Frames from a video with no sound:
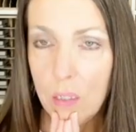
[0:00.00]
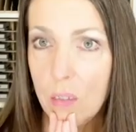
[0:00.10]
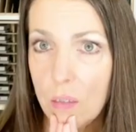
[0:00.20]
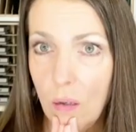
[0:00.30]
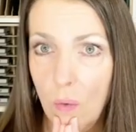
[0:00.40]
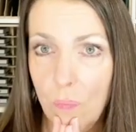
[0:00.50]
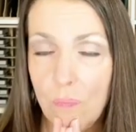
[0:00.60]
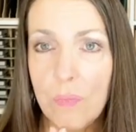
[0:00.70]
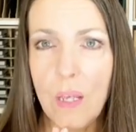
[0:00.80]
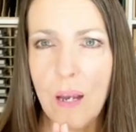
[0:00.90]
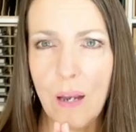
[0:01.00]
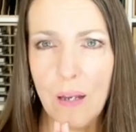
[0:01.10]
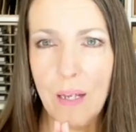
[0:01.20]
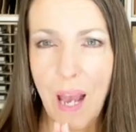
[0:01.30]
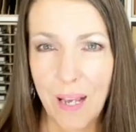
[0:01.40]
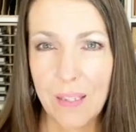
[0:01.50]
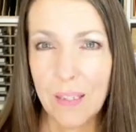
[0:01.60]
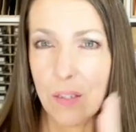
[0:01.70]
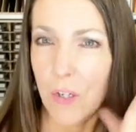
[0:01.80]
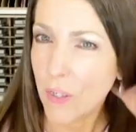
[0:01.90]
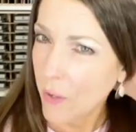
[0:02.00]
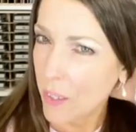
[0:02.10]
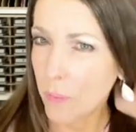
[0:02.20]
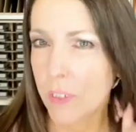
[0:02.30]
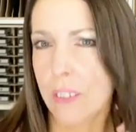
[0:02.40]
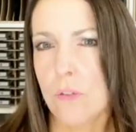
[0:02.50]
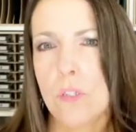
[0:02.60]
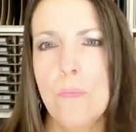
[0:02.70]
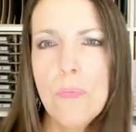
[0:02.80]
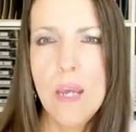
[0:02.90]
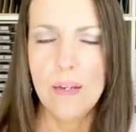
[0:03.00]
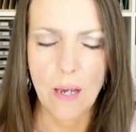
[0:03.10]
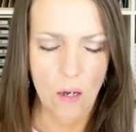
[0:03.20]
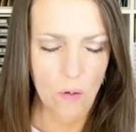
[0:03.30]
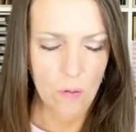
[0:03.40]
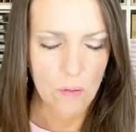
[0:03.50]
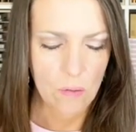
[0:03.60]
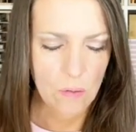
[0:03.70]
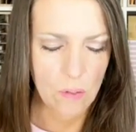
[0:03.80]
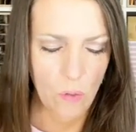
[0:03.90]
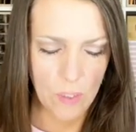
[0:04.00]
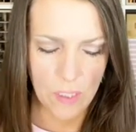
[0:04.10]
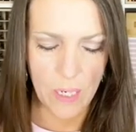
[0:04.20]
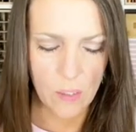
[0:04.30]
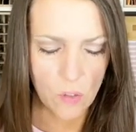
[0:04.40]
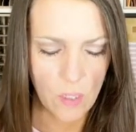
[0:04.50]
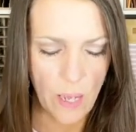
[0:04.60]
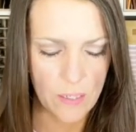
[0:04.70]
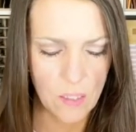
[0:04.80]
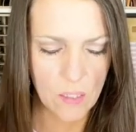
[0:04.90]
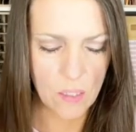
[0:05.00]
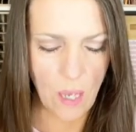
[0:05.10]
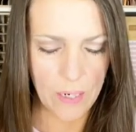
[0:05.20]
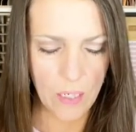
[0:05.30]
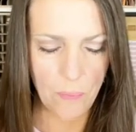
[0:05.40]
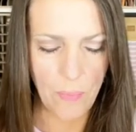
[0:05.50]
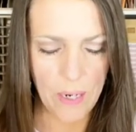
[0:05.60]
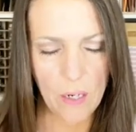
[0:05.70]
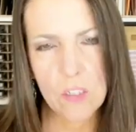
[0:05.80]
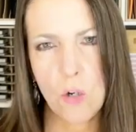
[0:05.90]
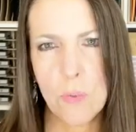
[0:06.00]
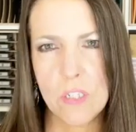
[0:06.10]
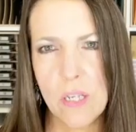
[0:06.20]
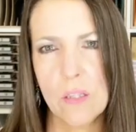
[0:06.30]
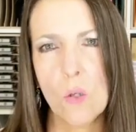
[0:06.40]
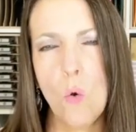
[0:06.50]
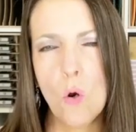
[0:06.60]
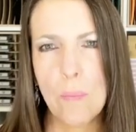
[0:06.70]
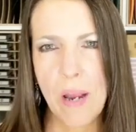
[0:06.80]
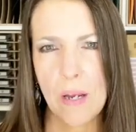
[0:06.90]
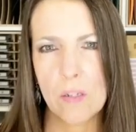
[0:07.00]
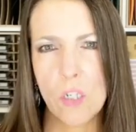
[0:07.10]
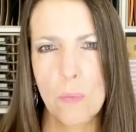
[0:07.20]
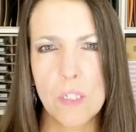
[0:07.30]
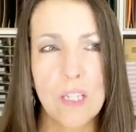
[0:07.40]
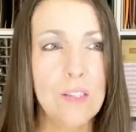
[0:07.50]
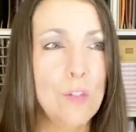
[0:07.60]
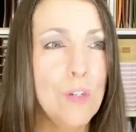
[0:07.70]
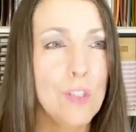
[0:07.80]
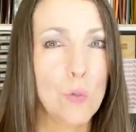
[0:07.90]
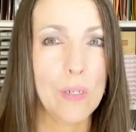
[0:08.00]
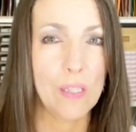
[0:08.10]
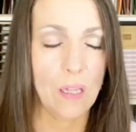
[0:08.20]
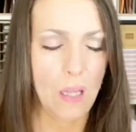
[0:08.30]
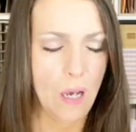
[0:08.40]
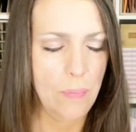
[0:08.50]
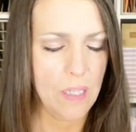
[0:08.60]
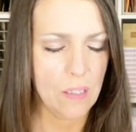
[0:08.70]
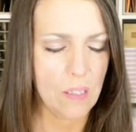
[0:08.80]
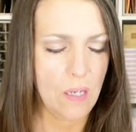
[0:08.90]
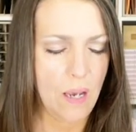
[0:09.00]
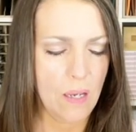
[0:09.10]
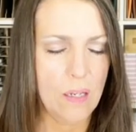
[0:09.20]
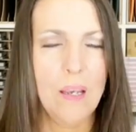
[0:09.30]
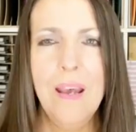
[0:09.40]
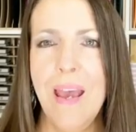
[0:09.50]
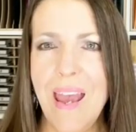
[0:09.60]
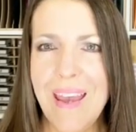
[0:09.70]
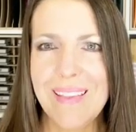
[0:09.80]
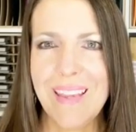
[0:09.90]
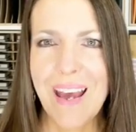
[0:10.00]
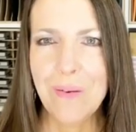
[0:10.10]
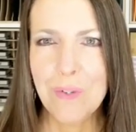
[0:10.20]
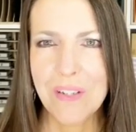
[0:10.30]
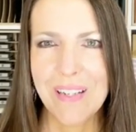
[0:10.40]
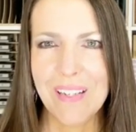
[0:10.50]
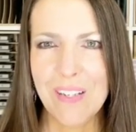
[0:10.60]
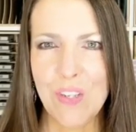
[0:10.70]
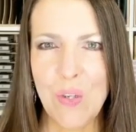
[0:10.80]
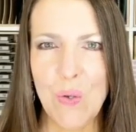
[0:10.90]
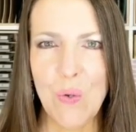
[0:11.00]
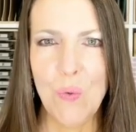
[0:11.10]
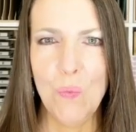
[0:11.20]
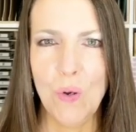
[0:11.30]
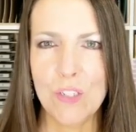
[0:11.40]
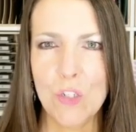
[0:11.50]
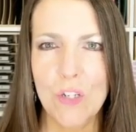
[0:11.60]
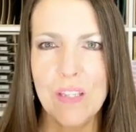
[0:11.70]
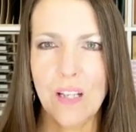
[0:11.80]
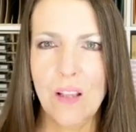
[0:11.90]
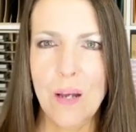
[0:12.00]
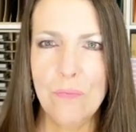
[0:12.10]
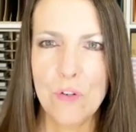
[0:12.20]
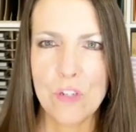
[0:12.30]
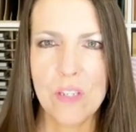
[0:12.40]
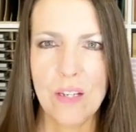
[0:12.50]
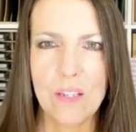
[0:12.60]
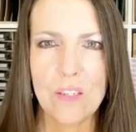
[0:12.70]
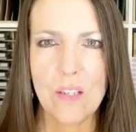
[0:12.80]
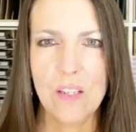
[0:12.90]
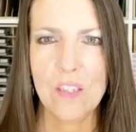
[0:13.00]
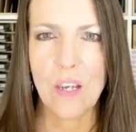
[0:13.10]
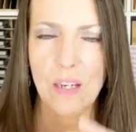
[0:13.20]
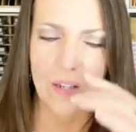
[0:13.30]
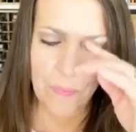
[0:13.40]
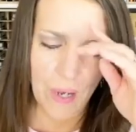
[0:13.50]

So I think they're incredible deals. Now, you can take those classes, sign up by October 10th, or by October 10th, you can join the club instead. And that will get you, once you're in the club for six consecutive